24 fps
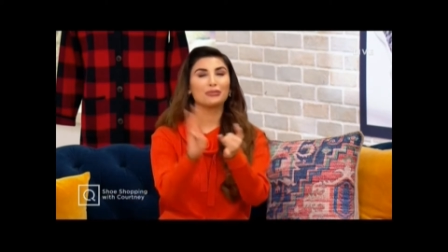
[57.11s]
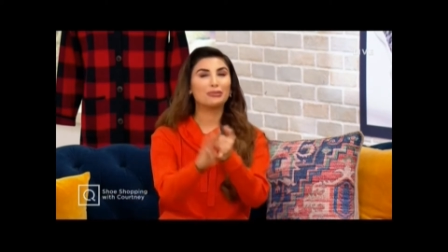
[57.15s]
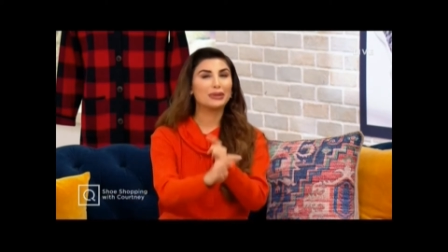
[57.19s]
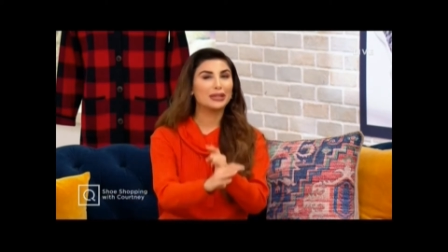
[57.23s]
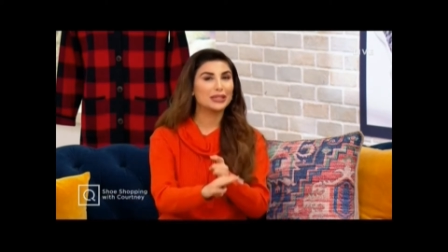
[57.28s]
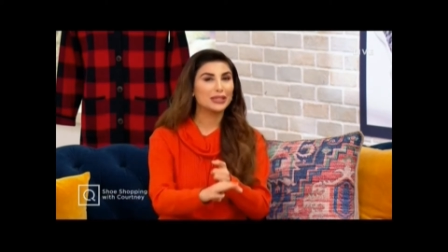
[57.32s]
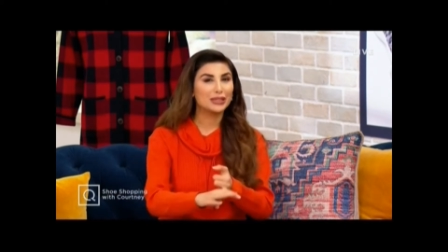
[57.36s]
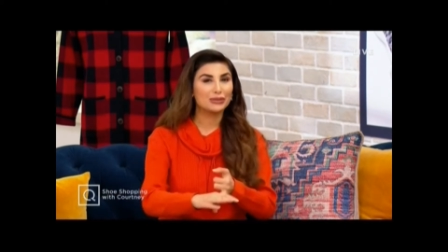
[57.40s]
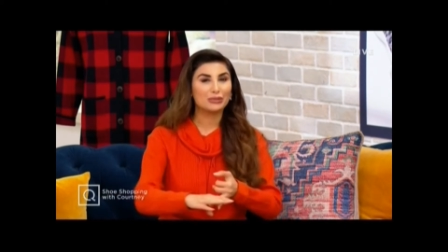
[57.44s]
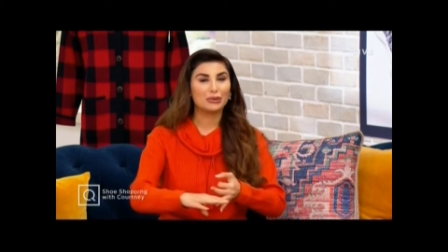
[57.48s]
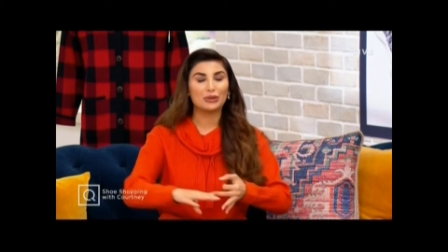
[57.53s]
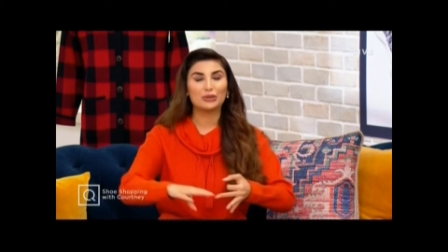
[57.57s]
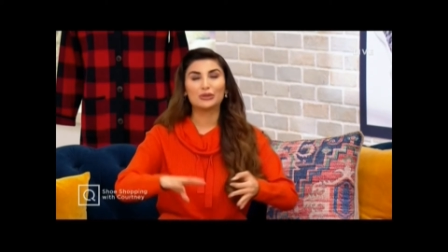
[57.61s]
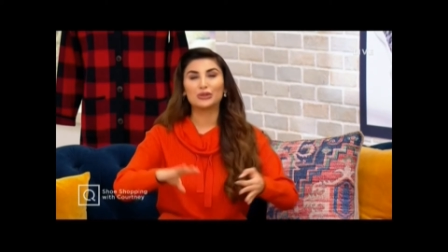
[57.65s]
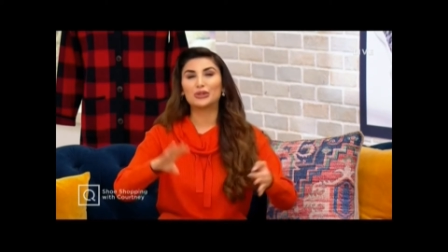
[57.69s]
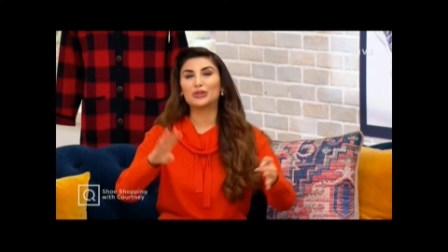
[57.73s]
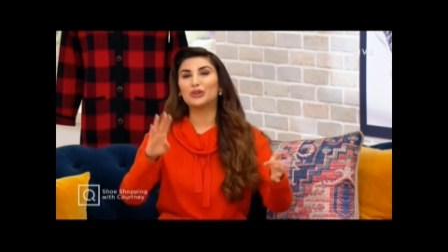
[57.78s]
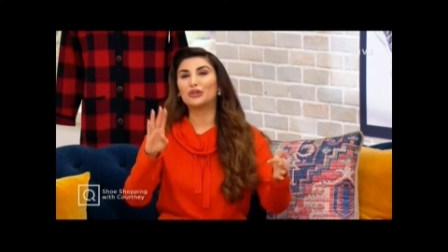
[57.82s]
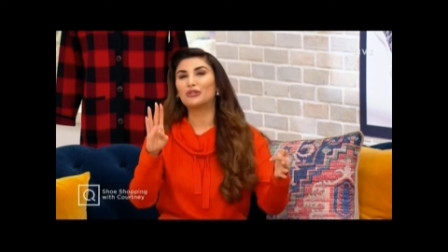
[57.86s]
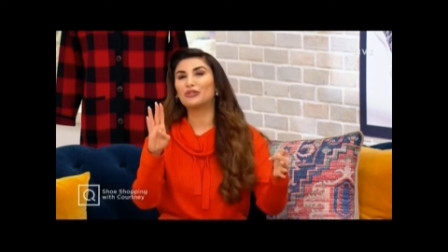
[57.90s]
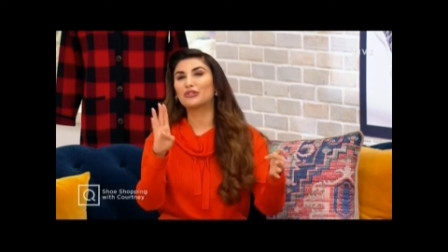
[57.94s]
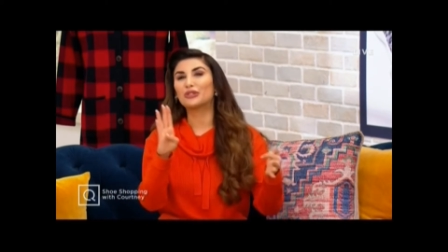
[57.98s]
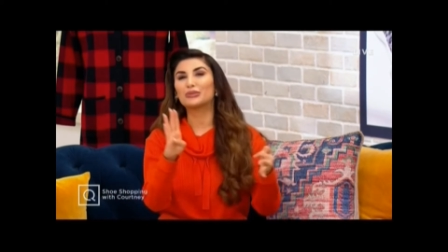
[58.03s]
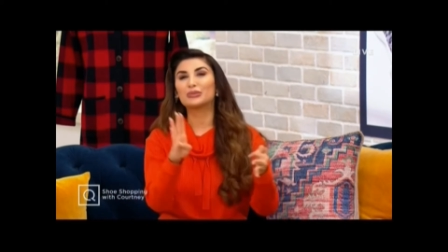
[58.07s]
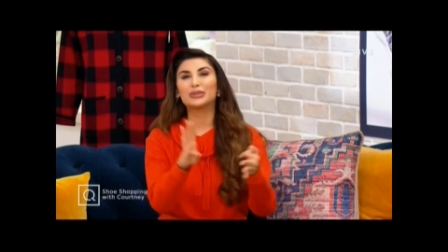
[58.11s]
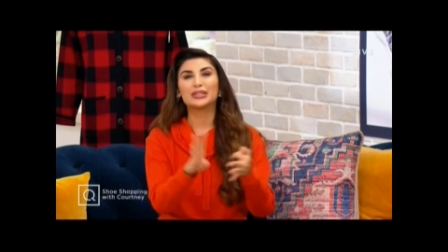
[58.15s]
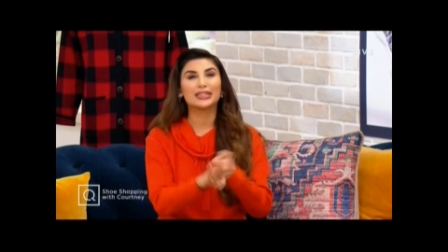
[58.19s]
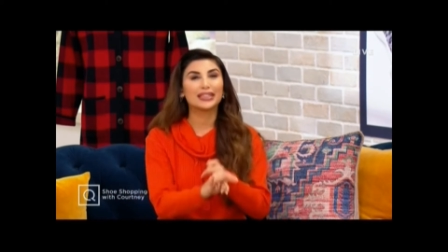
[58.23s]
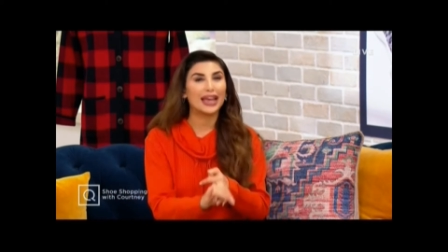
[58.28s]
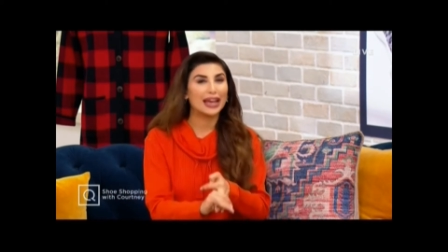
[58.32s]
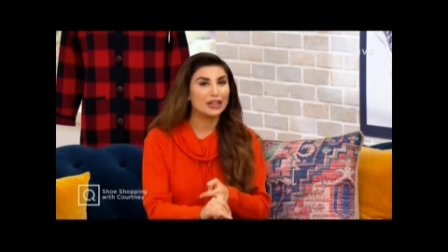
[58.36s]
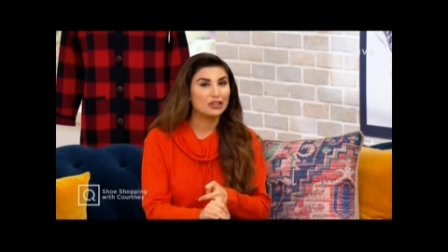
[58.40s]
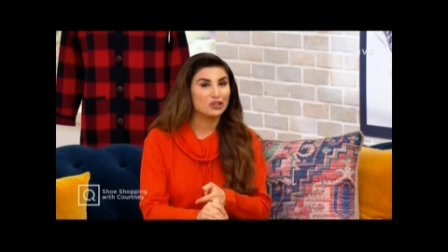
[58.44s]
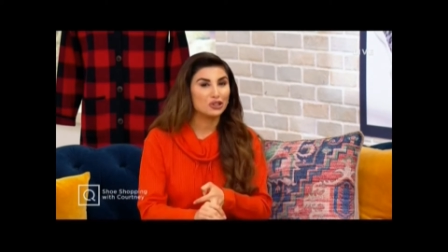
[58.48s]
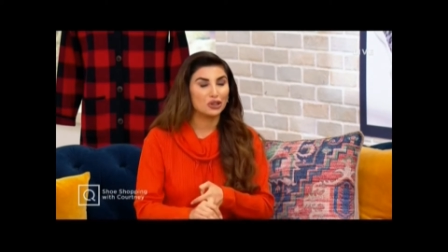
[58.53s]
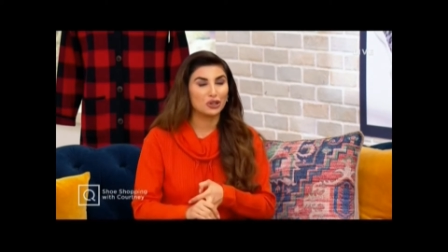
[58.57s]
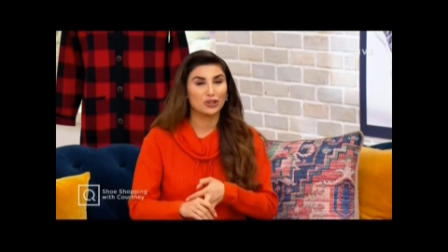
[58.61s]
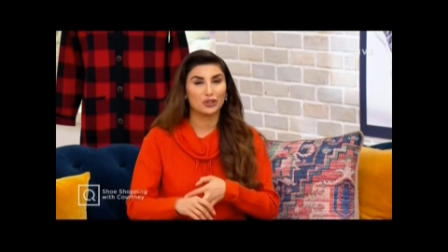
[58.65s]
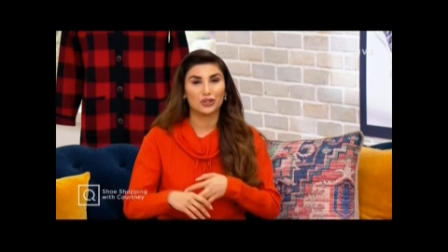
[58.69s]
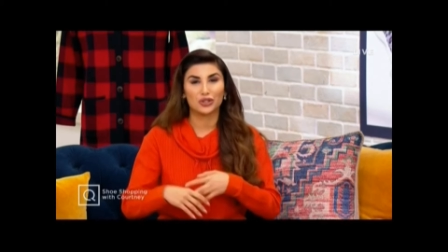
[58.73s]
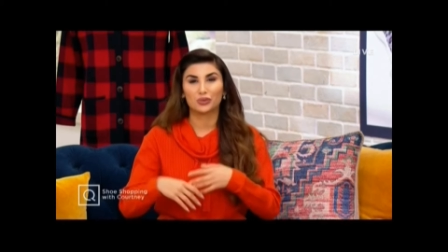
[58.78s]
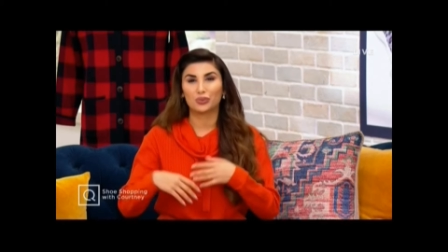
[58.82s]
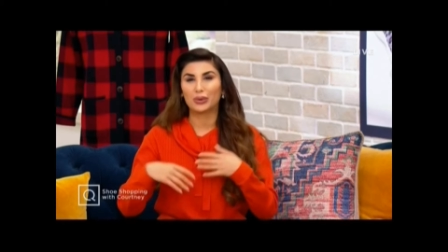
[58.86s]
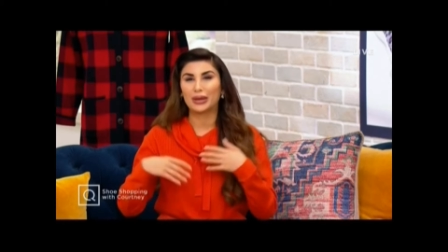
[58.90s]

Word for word: Mizmooz, new from Skechers.